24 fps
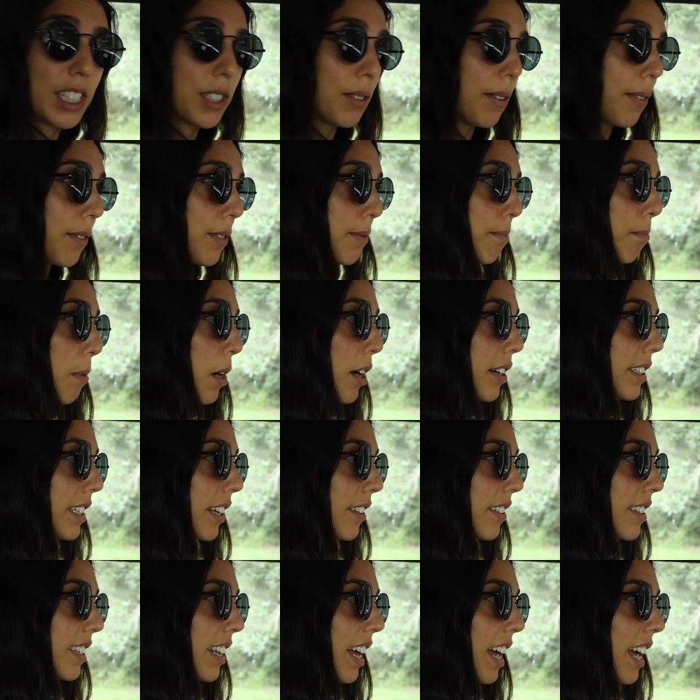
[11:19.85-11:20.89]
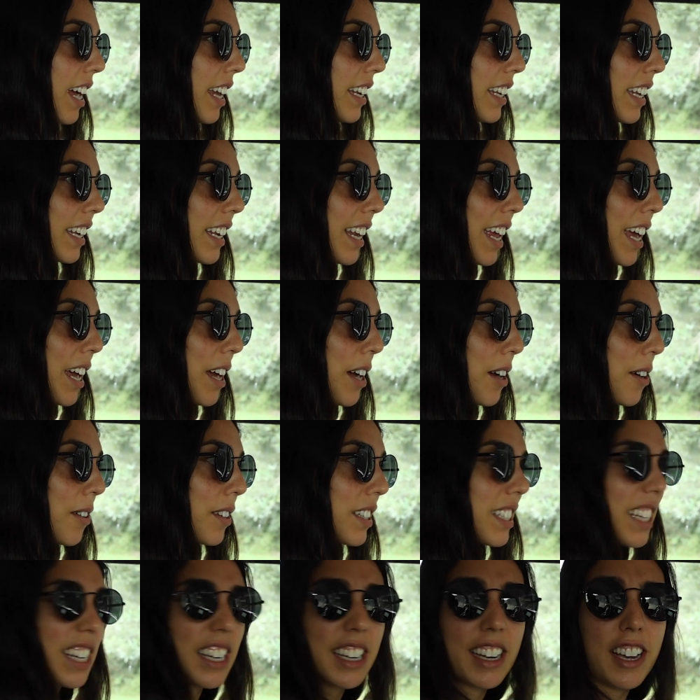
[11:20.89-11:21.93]
So we've parked outside and now
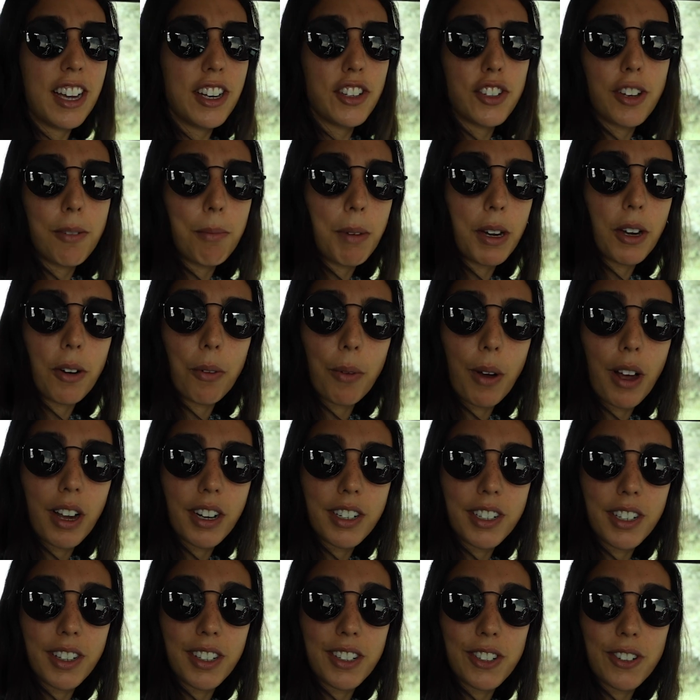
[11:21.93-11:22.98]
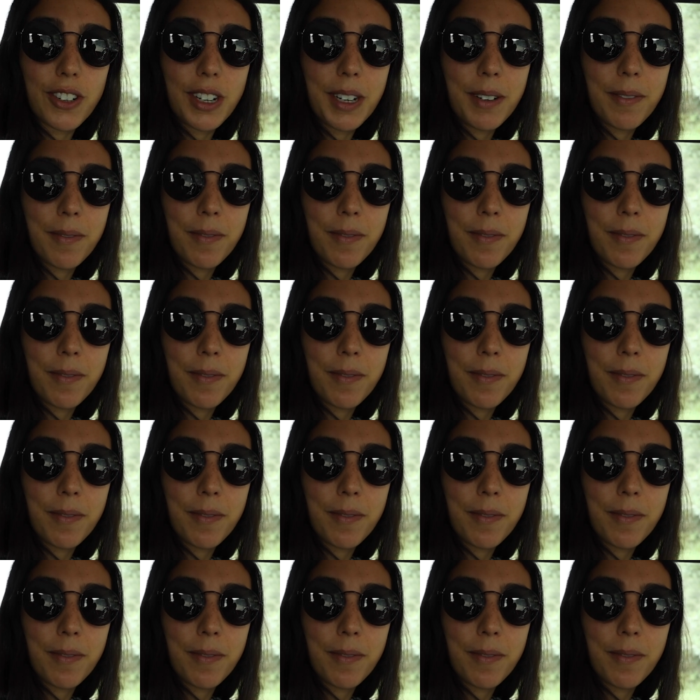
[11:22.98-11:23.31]
it's like a 100-meter walk to the tree.